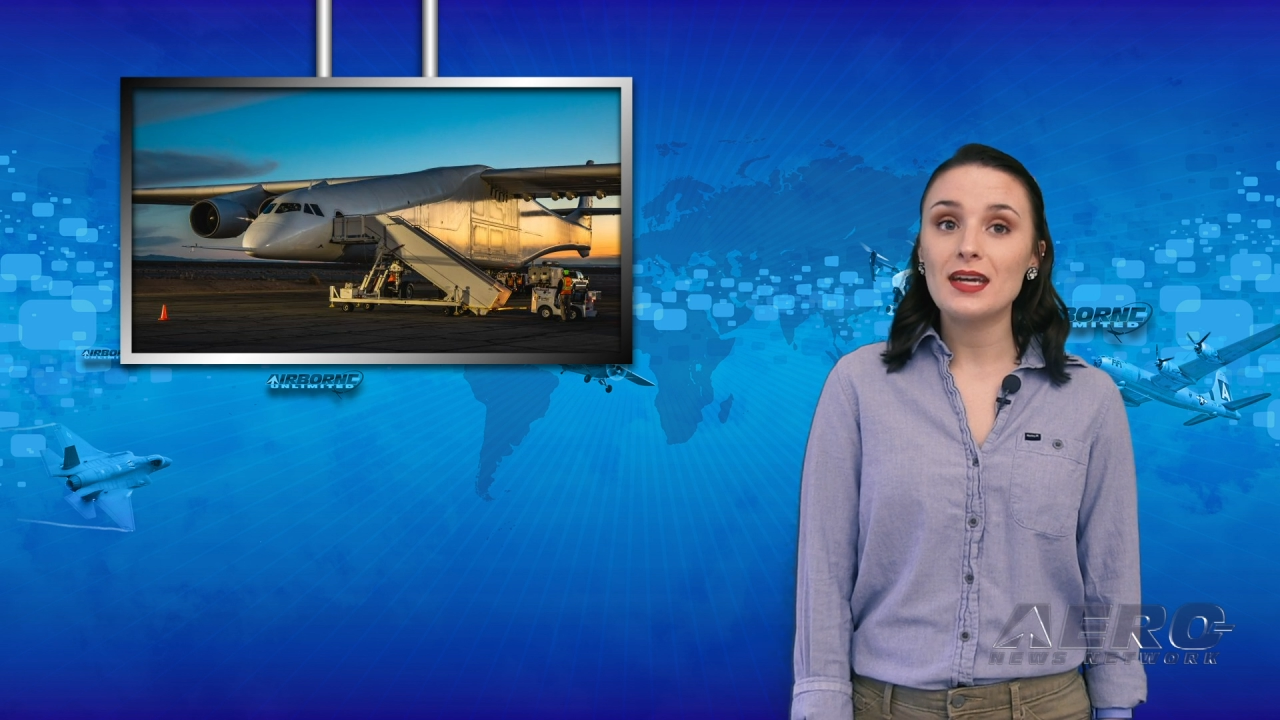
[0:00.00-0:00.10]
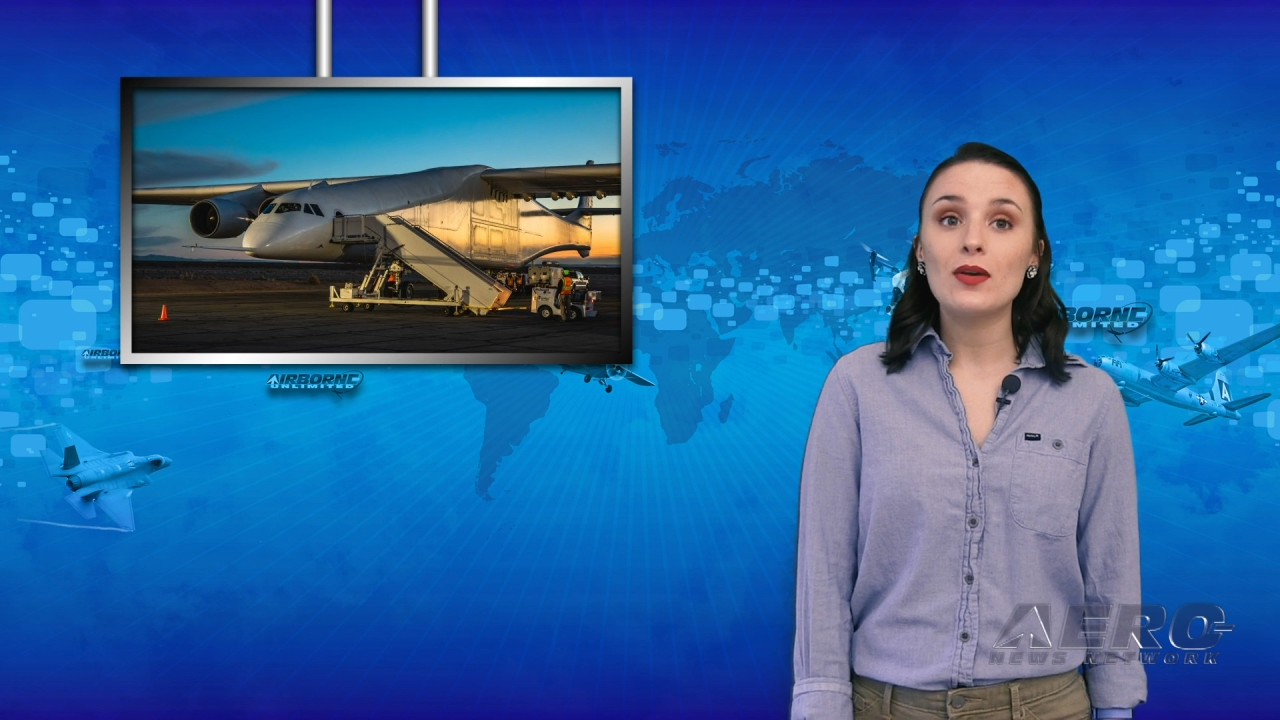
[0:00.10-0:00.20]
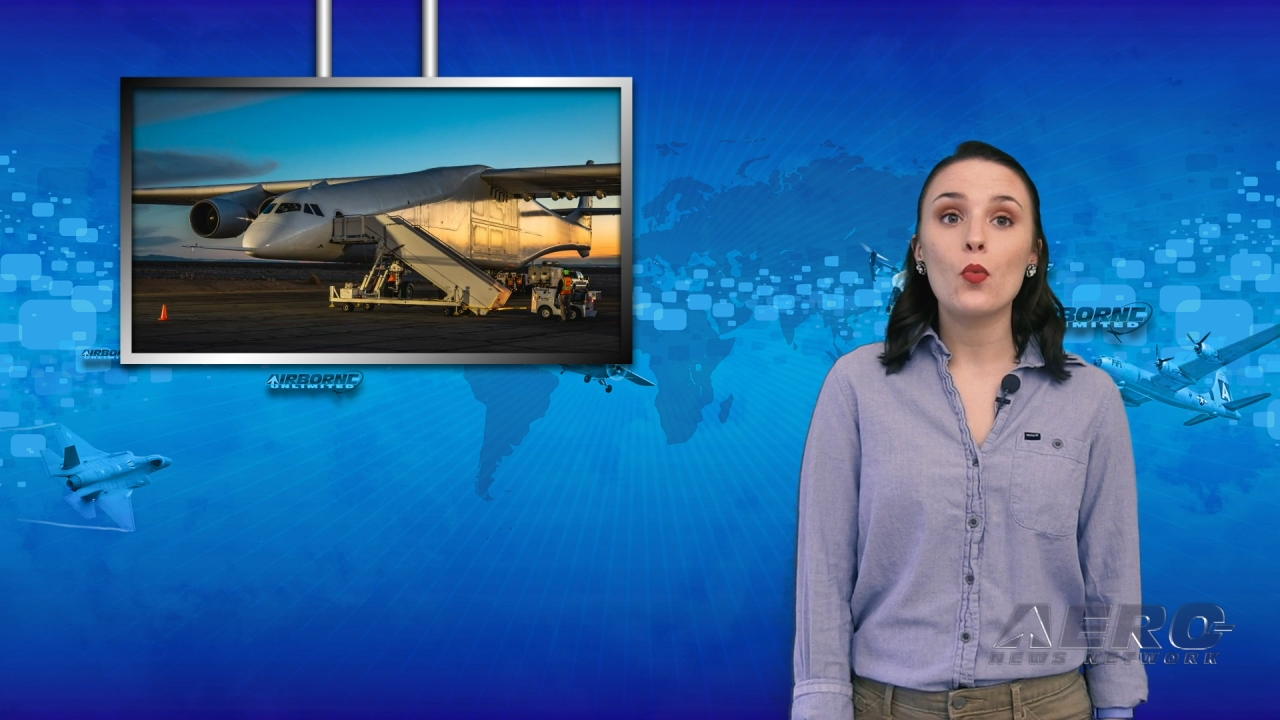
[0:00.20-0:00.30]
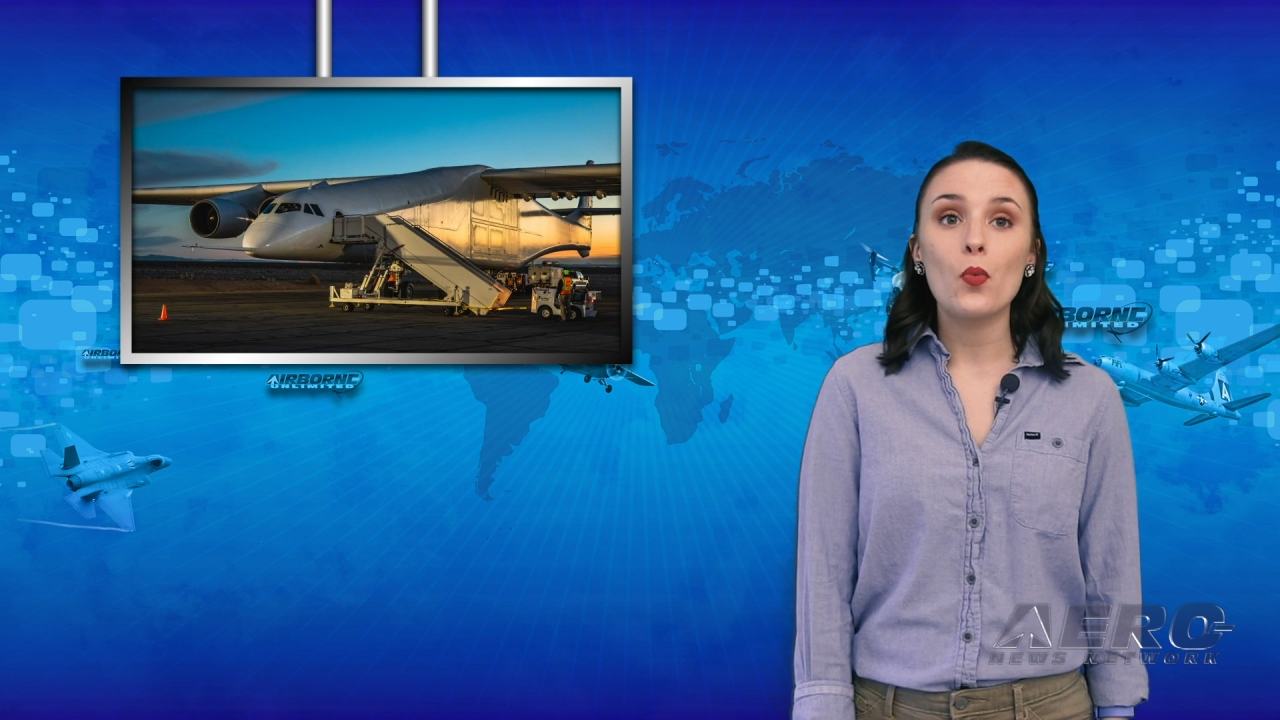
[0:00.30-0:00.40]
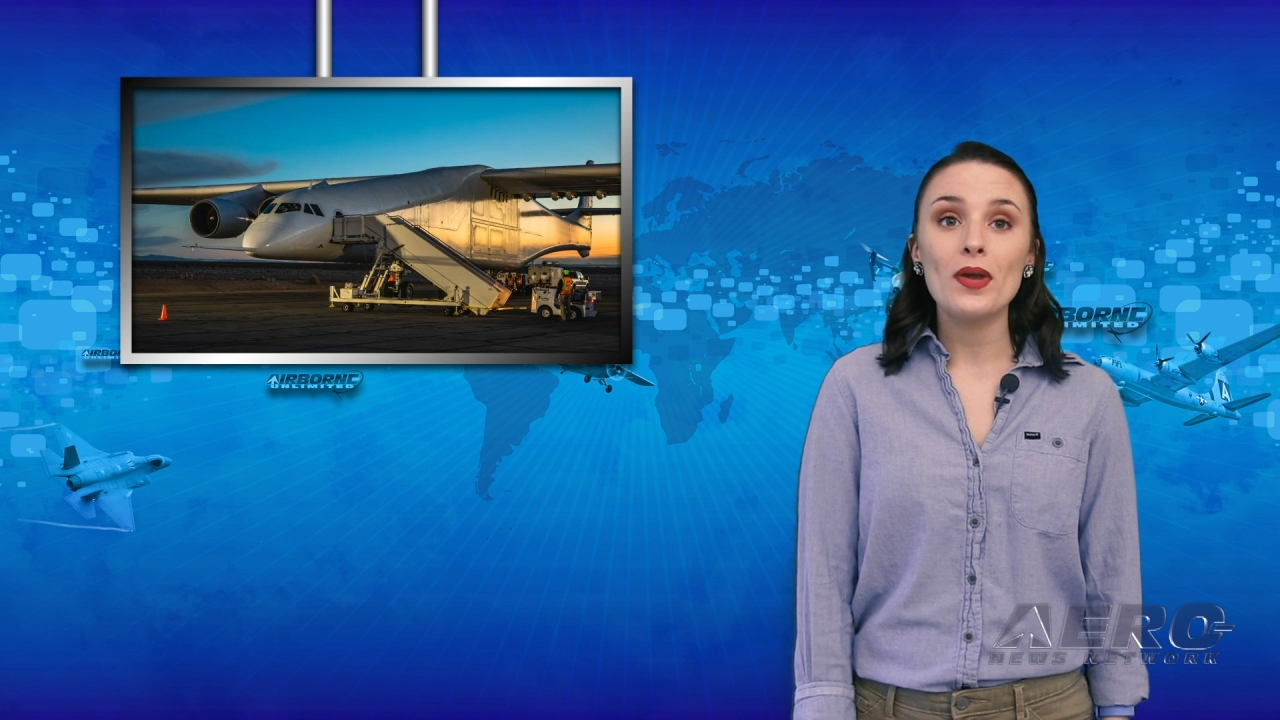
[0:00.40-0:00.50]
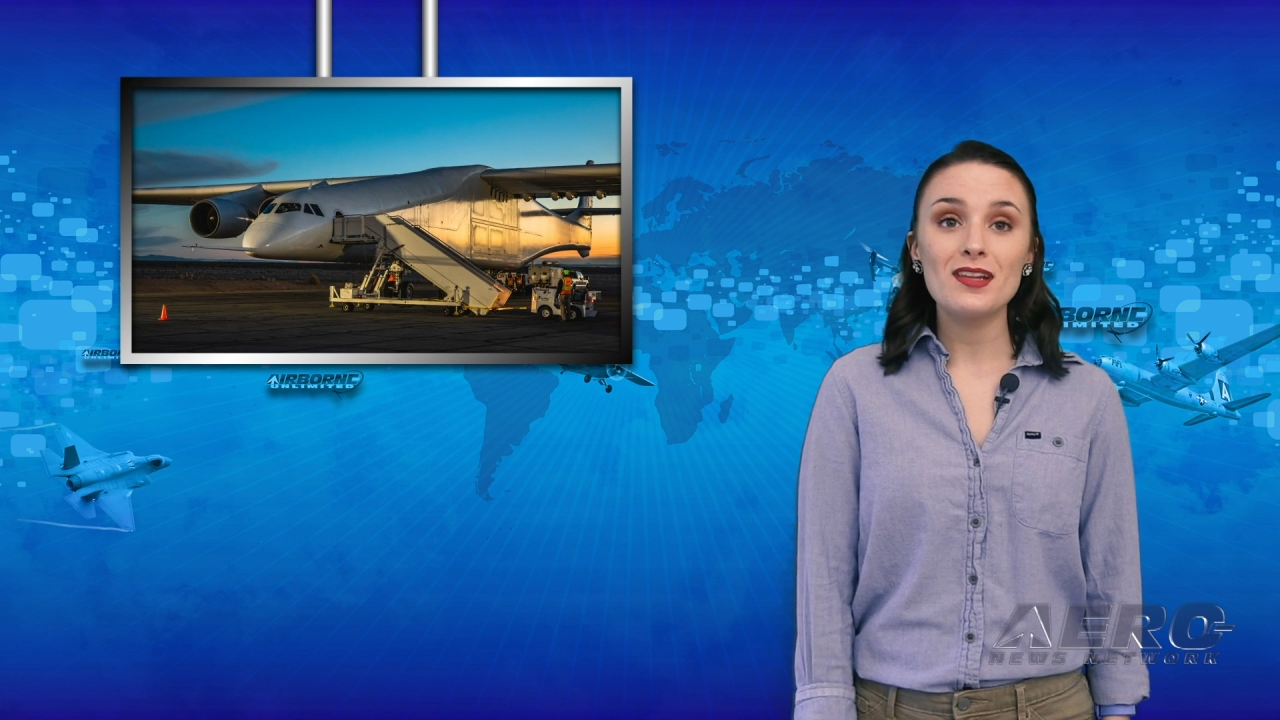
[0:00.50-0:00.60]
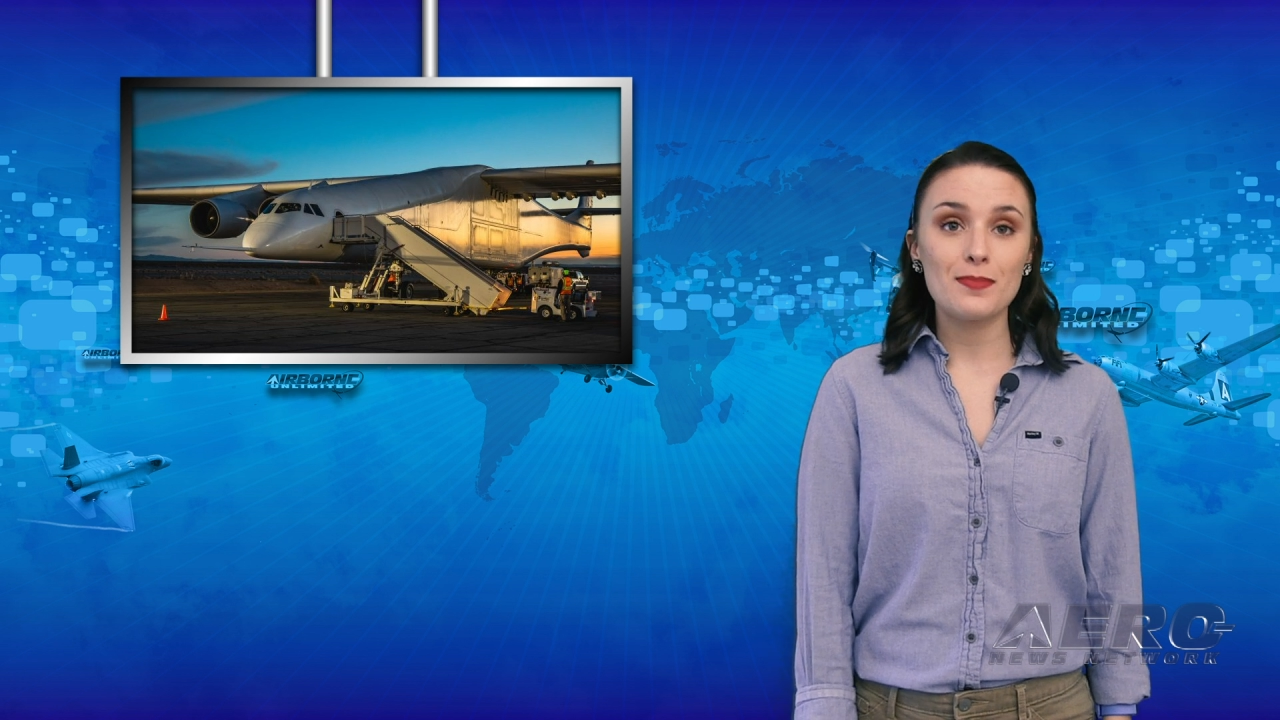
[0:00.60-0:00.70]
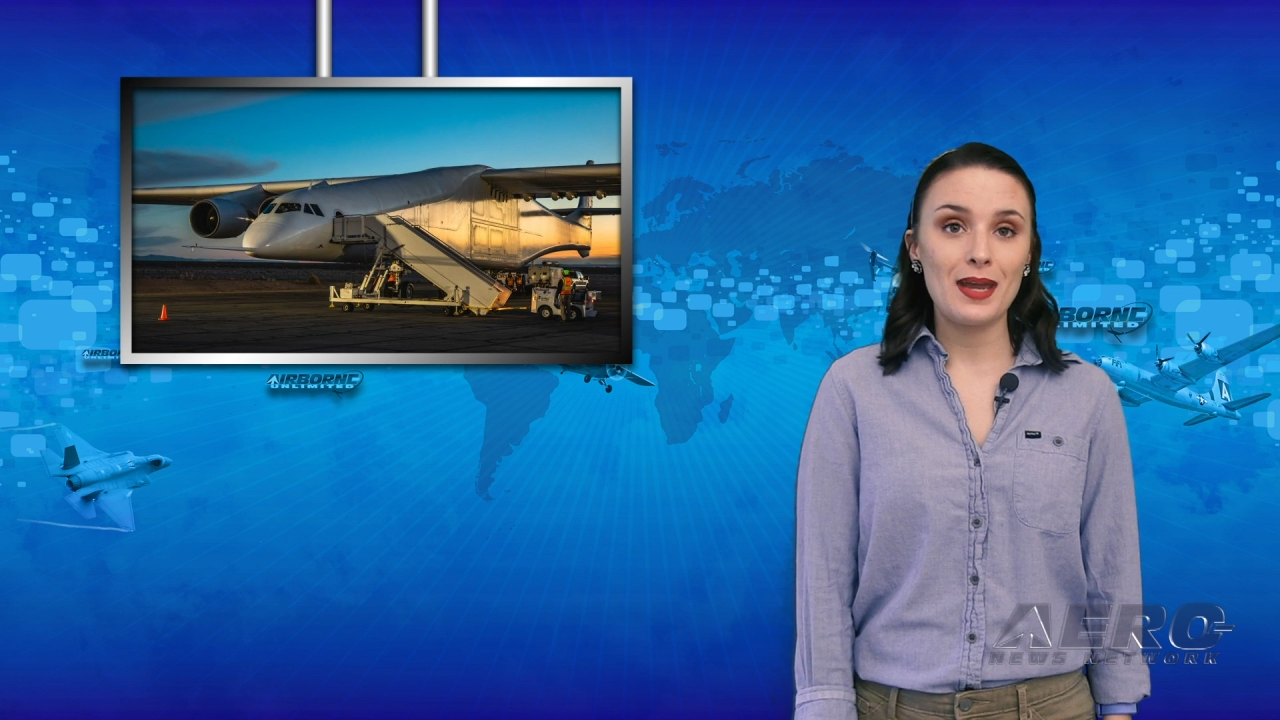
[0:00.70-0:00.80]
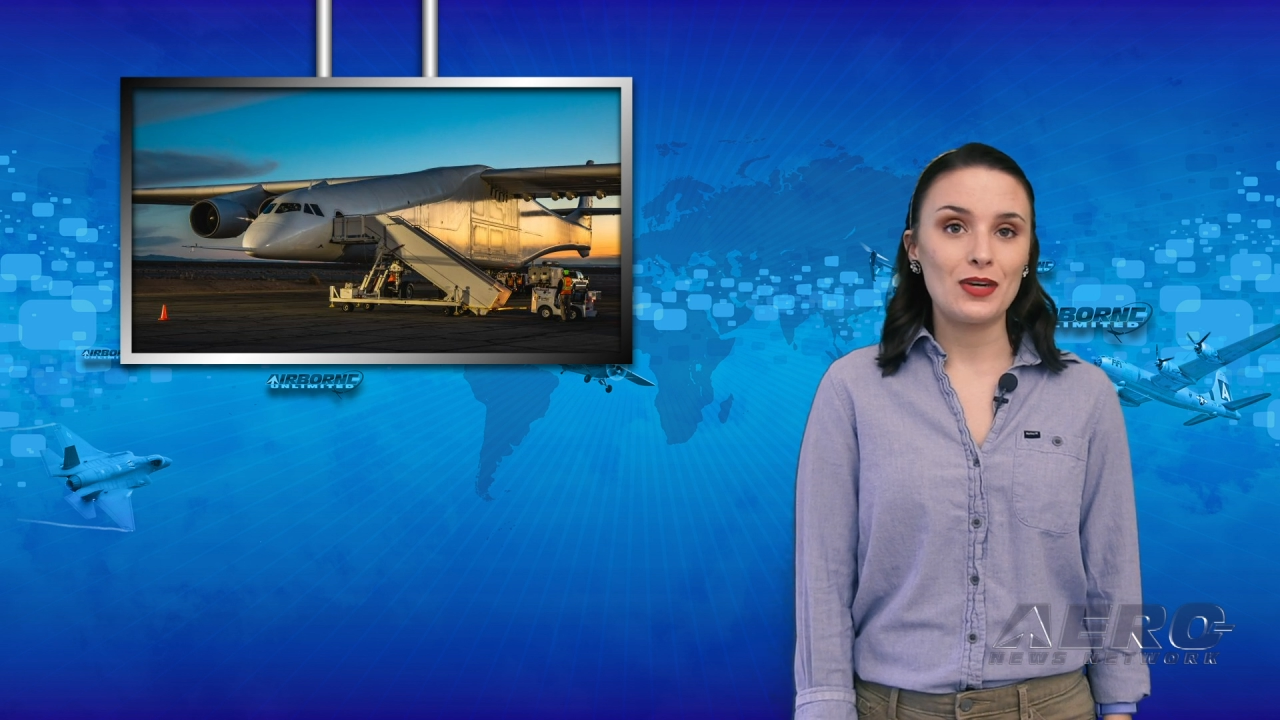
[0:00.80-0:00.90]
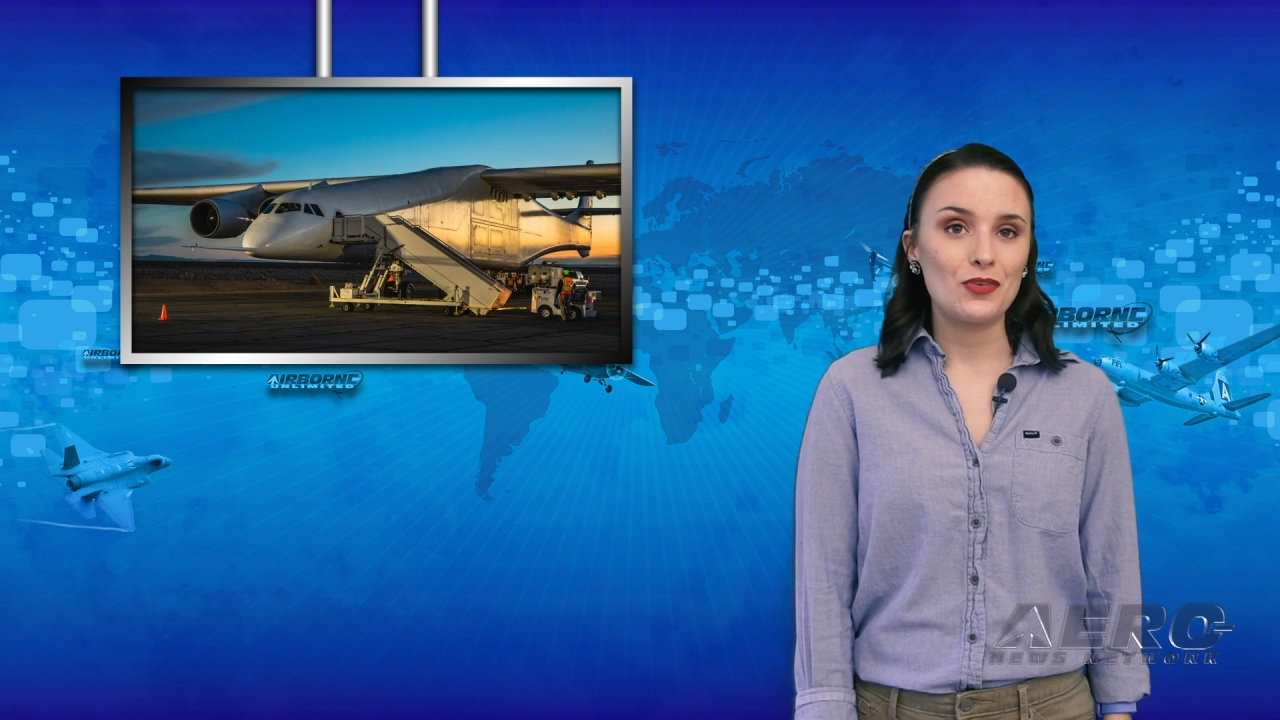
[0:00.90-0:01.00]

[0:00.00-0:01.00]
and a wingspan